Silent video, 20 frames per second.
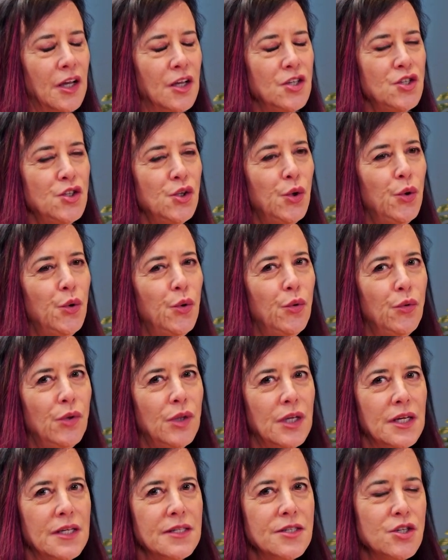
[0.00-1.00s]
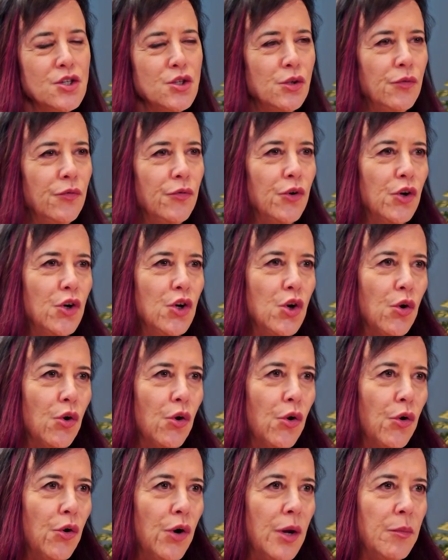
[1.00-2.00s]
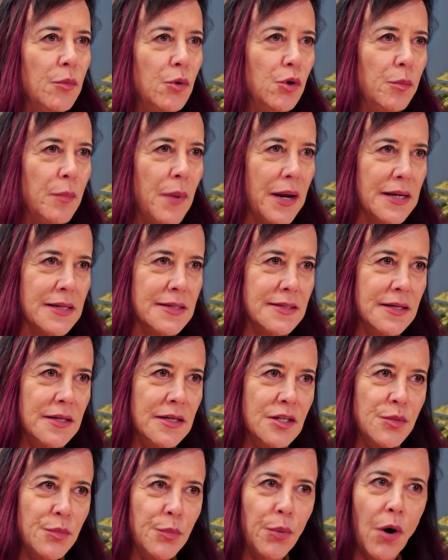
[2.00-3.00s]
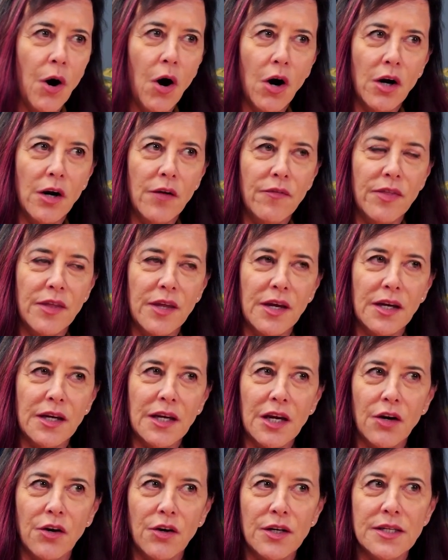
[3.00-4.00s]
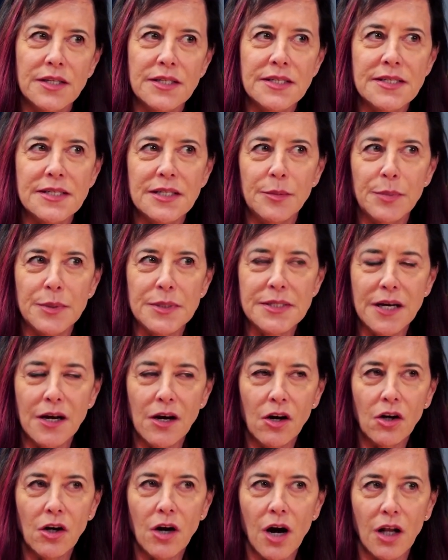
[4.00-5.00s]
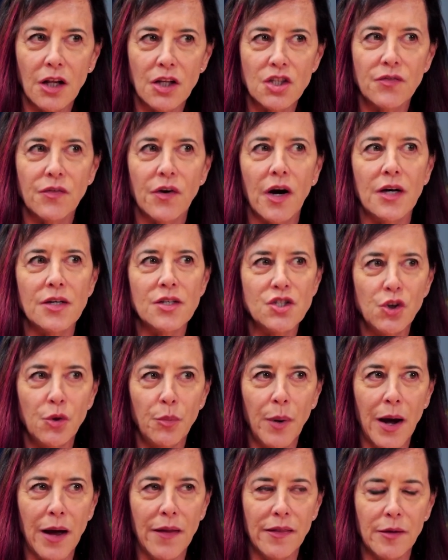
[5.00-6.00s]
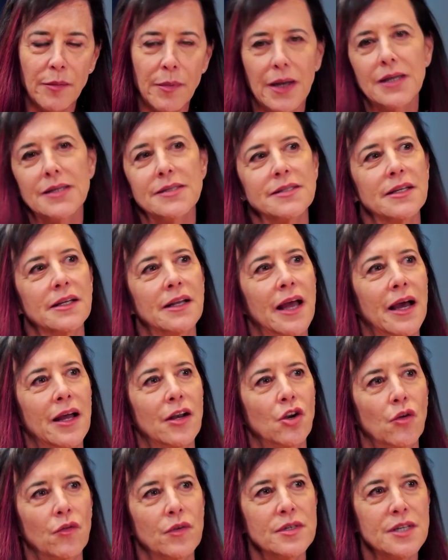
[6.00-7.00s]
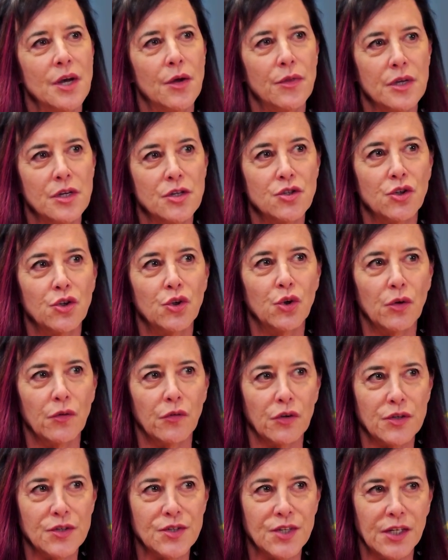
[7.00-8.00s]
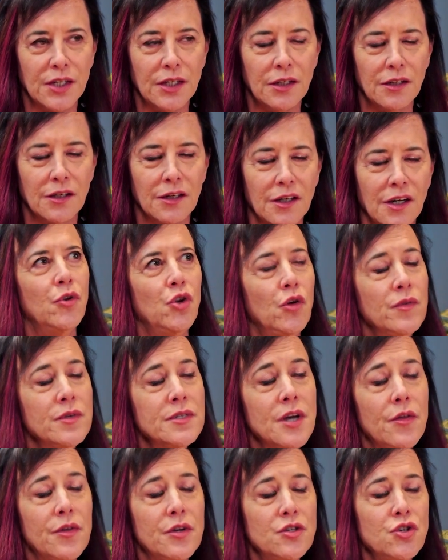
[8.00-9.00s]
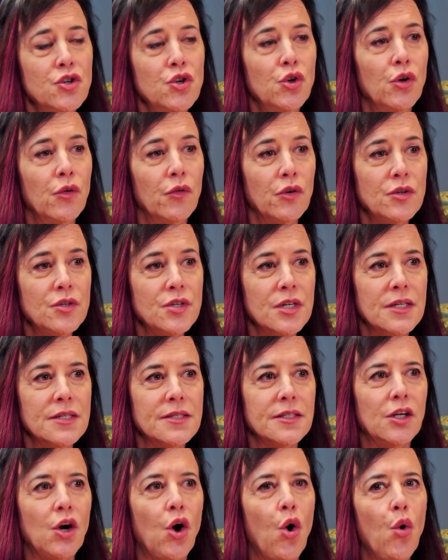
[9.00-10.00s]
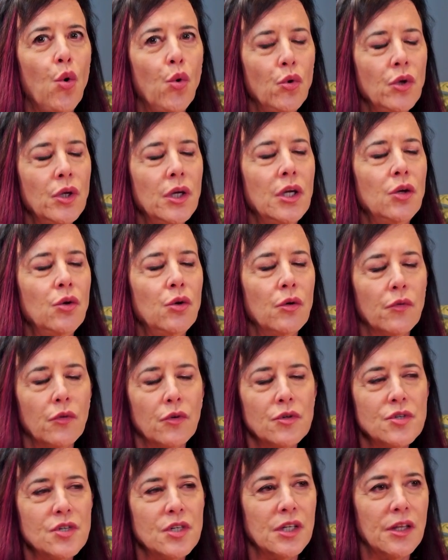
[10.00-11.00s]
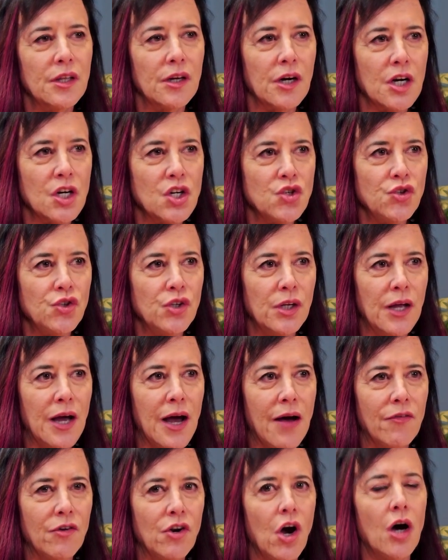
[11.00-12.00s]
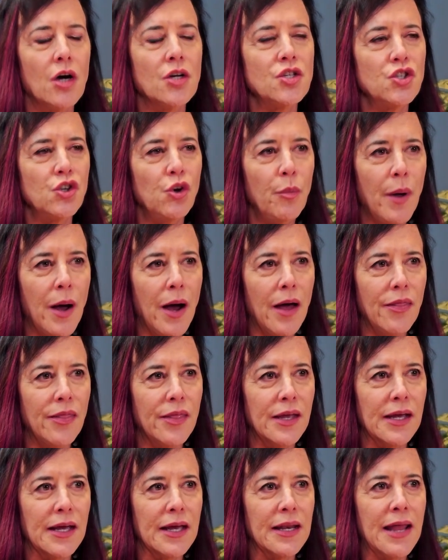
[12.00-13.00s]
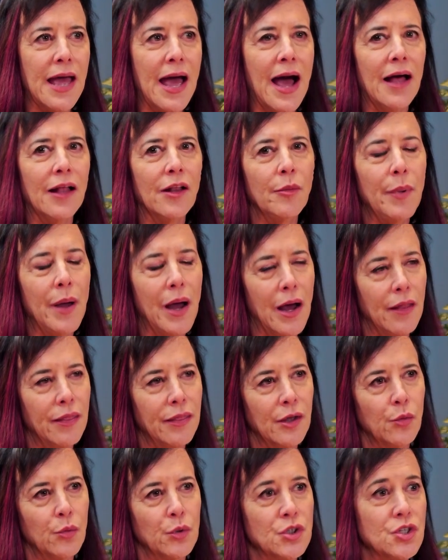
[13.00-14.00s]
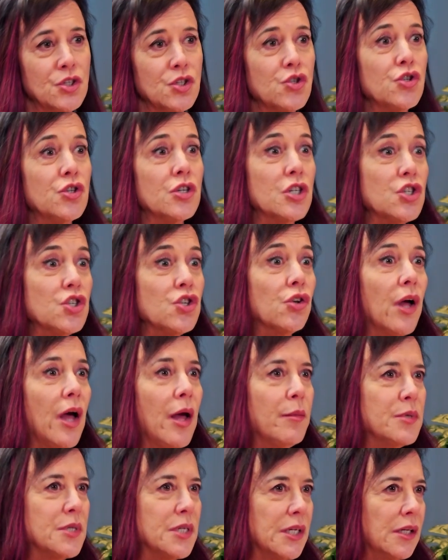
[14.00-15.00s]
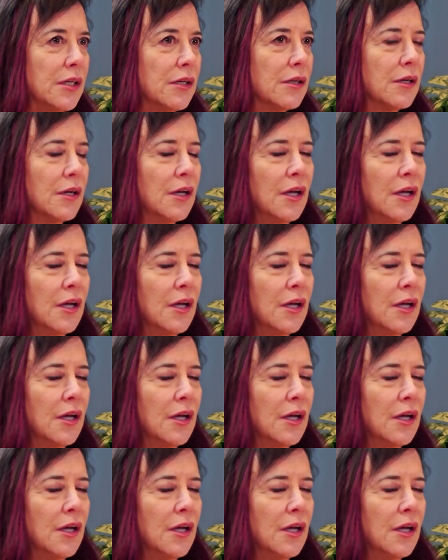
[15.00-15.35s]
So, the Institute for Neuroimmune Medicine is part of the Kiran C. Patel College of Osteopathic Medicine at Nova Southeastern University. Nova Southeastern University is the only university in the country to have an osteopathic and allopathic, which is a traditional MD.